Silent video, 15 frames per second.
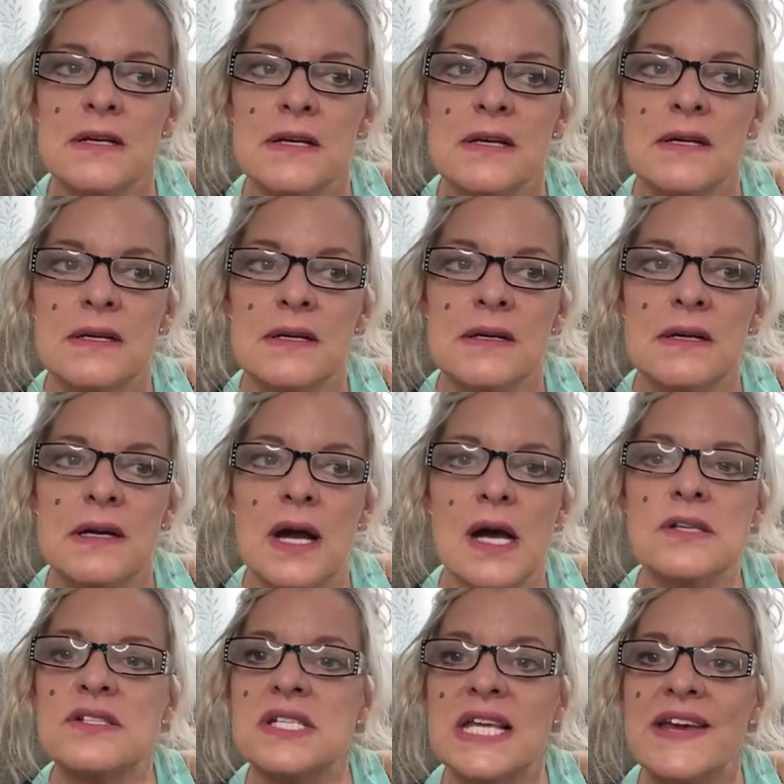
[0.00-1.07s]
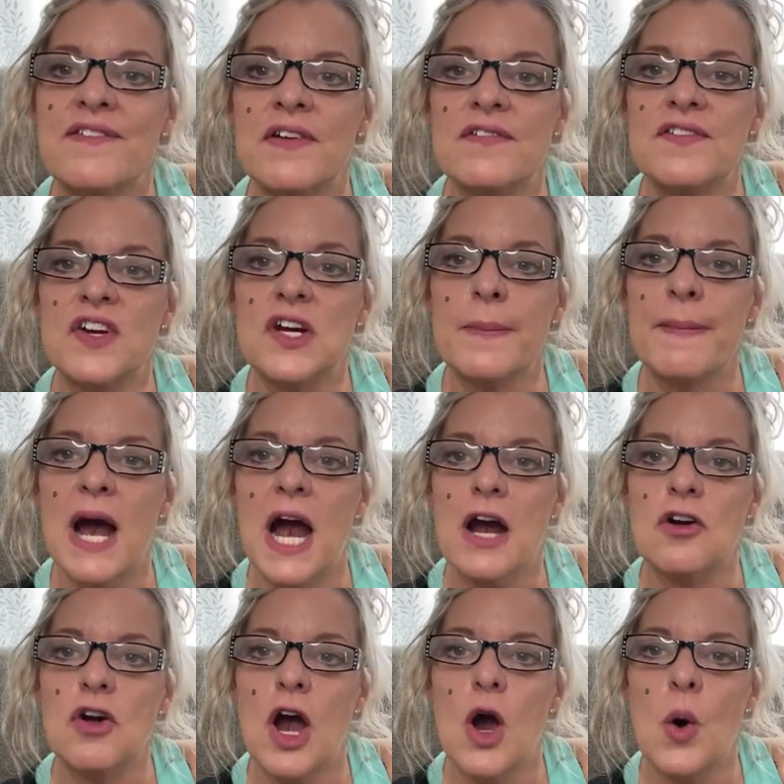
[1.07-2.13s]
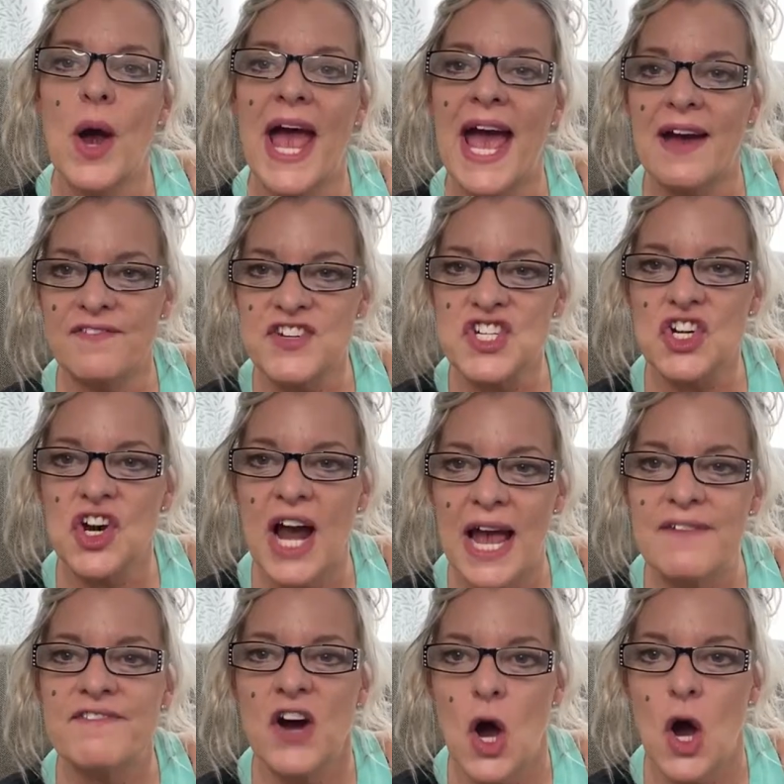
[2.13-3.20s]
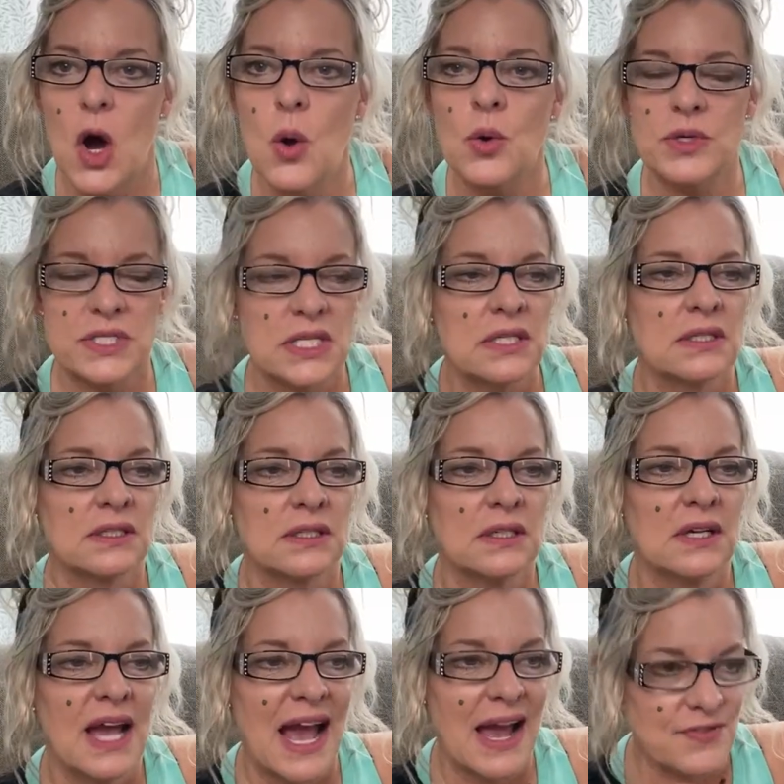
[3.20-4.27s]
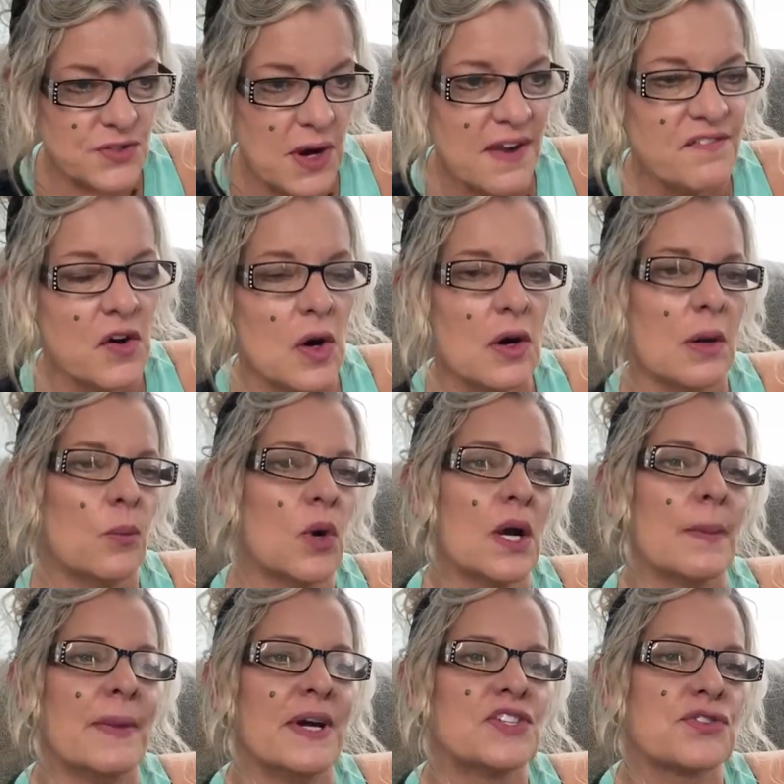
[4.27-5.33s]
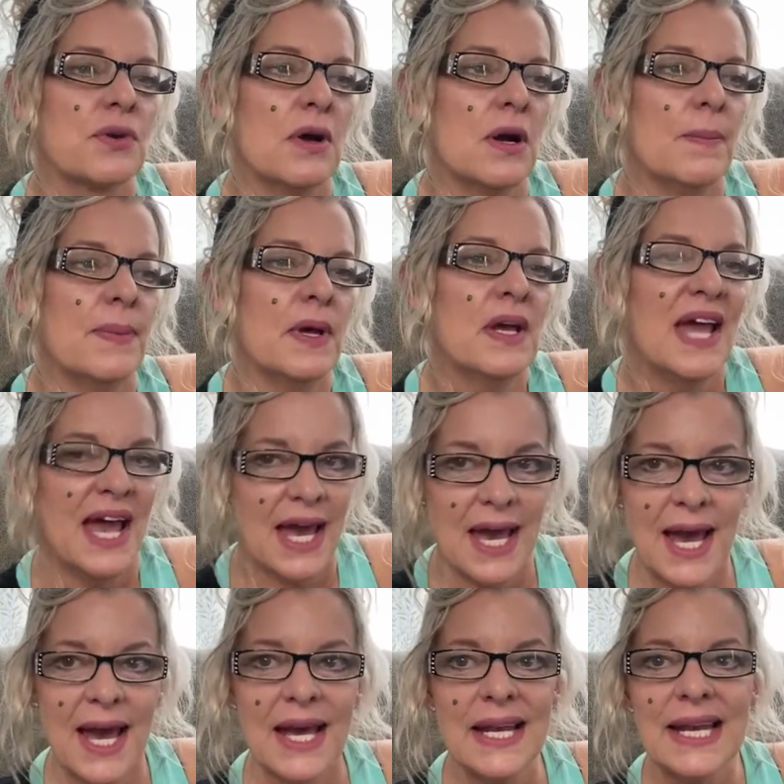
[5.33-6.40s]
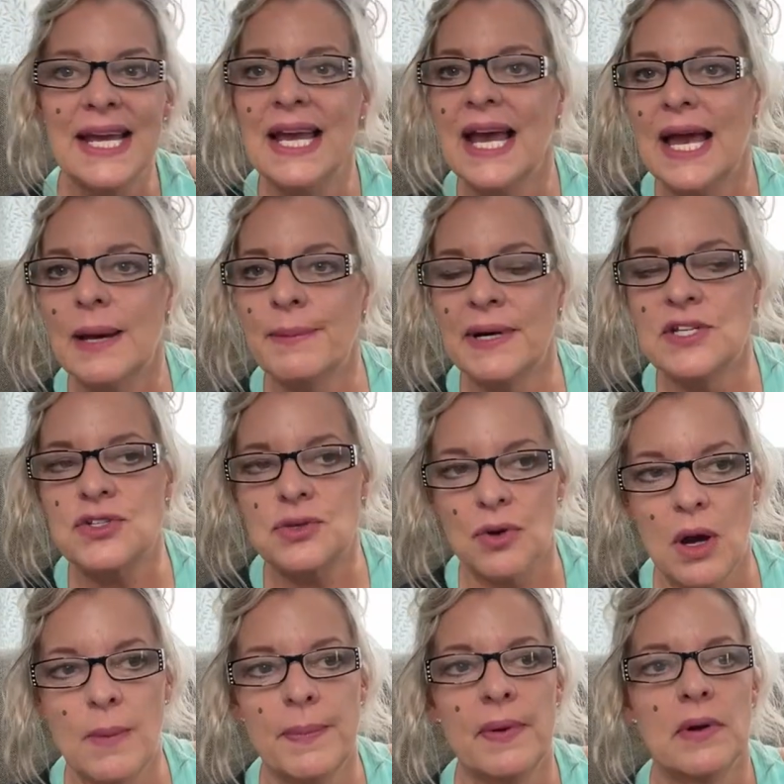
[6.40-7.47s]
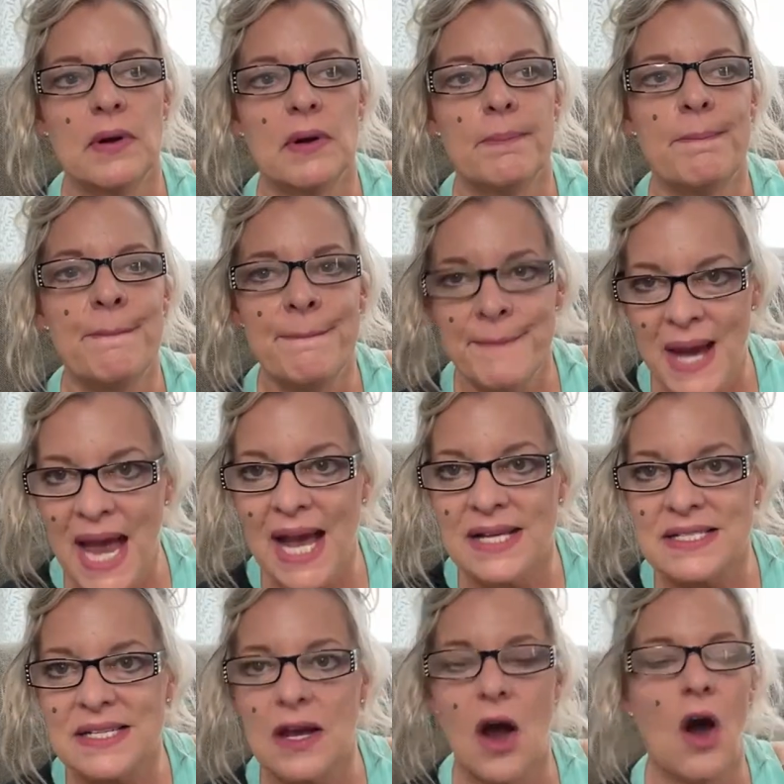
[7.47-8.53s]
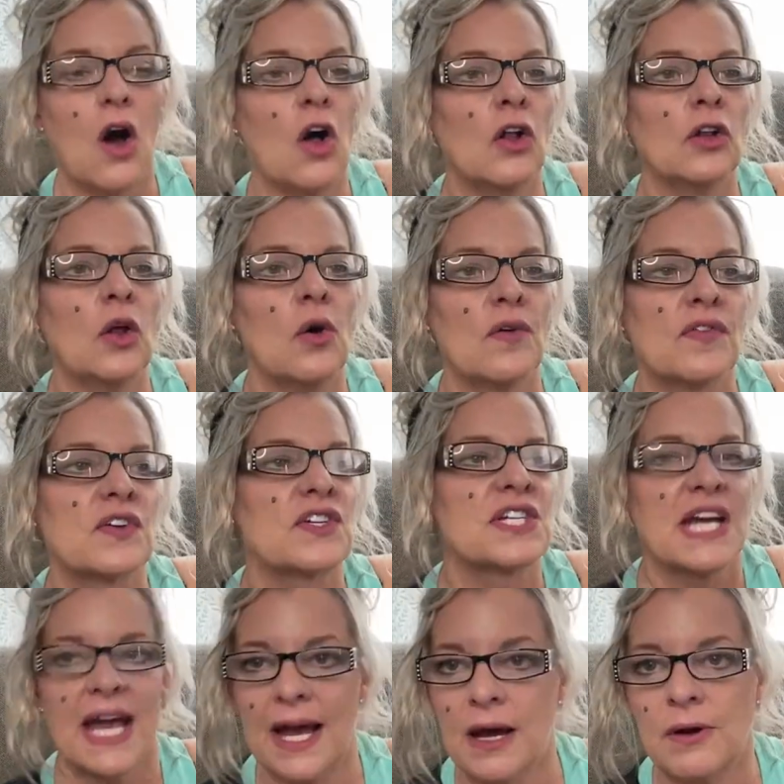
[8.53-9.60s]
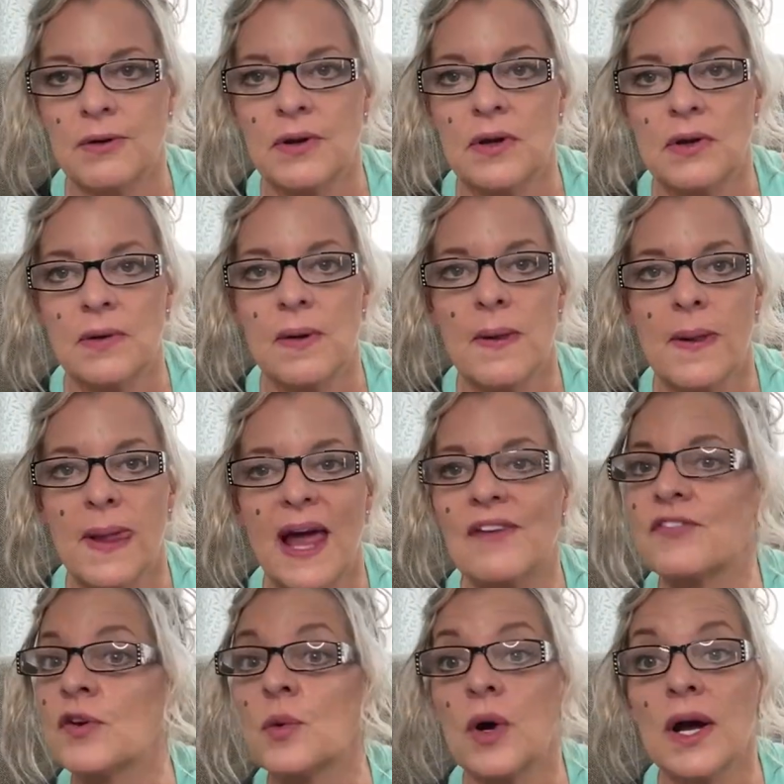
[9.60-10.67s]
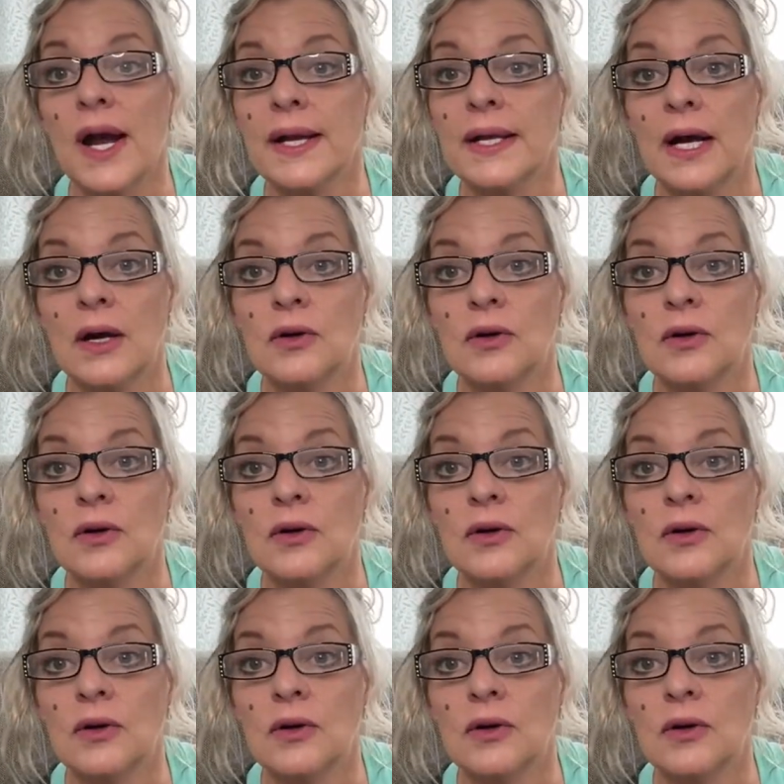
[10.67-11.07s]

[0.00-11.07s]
I'll save it for tomorrow after I vote. After I vote, I'm wearing my Trump hat and my Trump mask all over town. Everywhere I go.